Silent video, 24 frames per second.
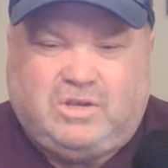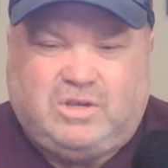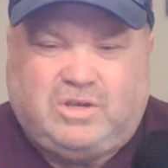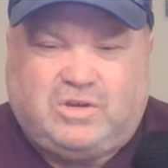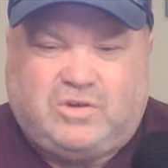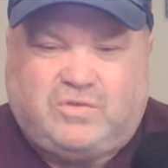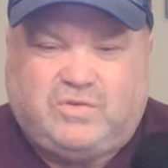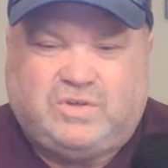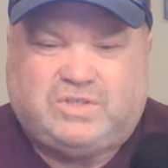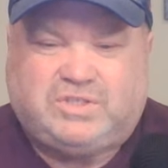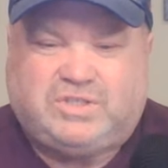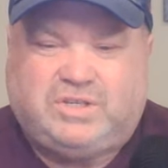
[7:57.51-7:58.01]

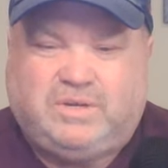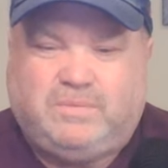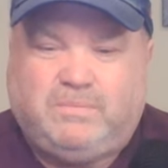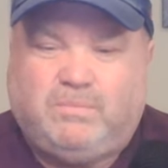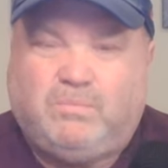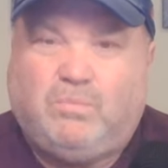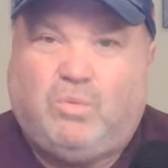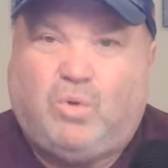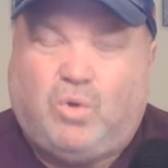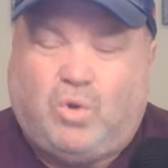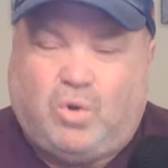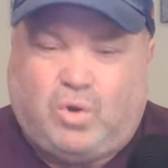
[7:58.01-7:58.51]
Kristen
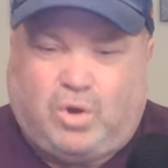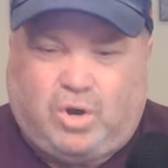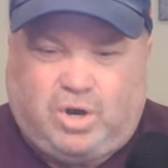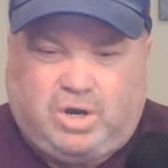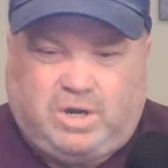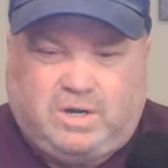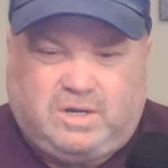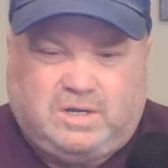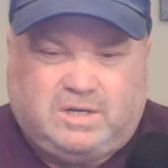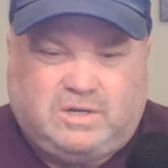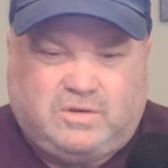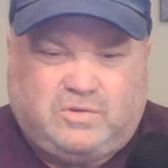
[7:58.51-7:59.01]

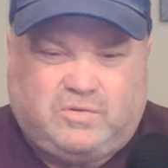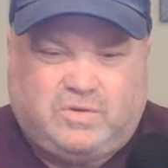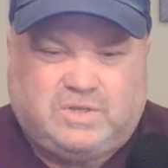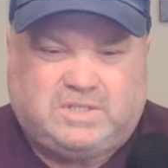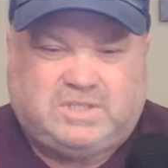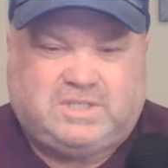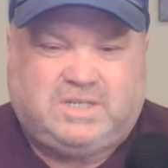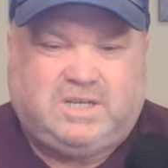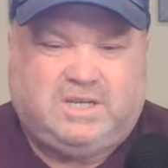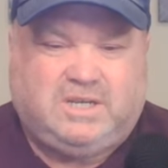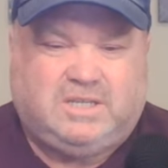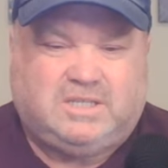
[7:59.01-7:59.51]
Moore,
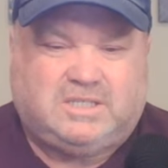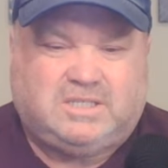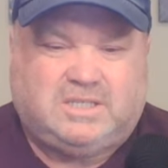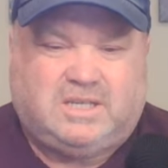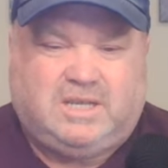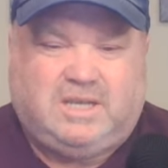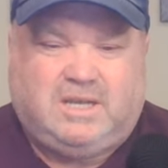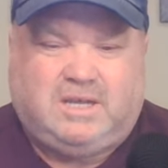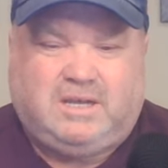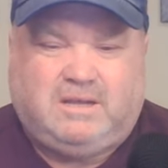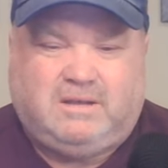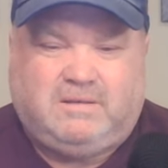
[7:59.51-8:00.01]
Kristen is
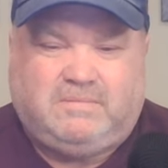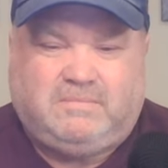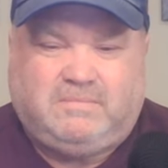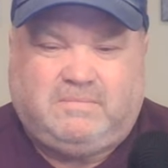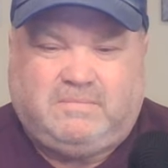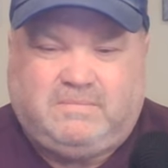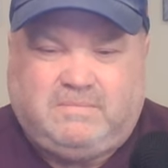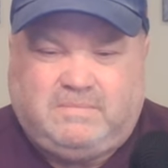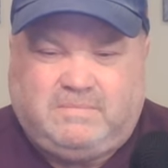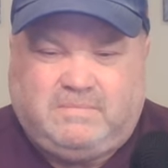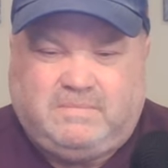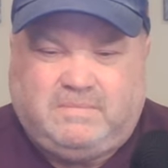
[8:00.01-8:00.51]
um,
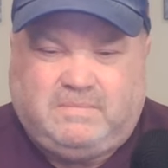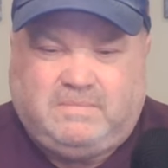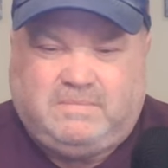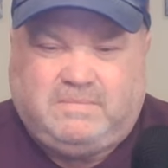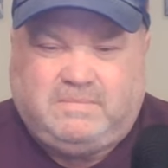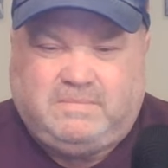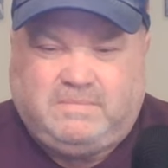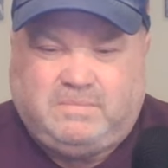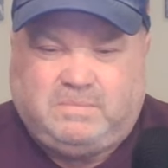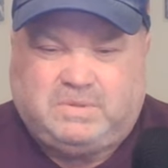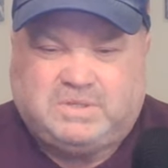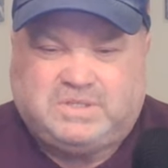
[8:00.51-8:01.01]

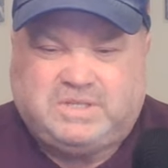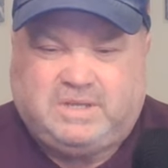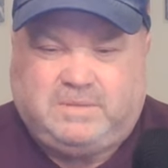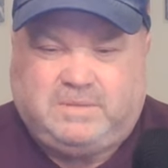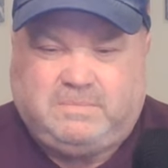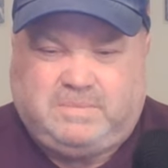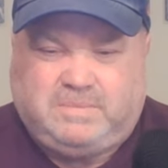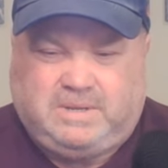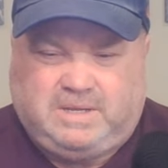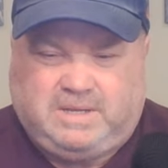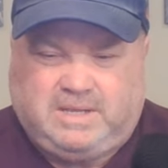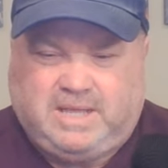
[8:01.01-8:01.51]
was
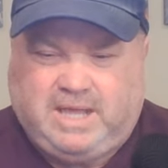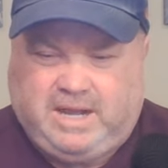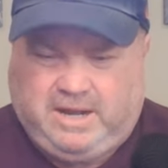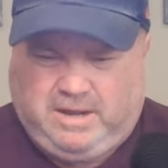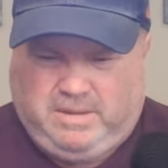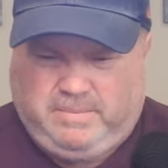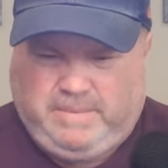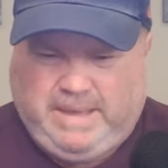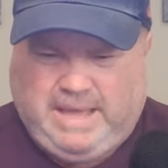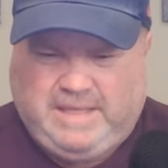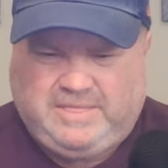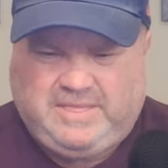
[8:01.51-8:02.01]
it, got an
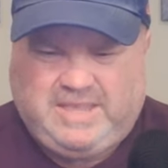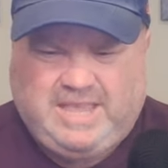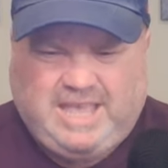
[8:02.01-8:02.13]
at bat in the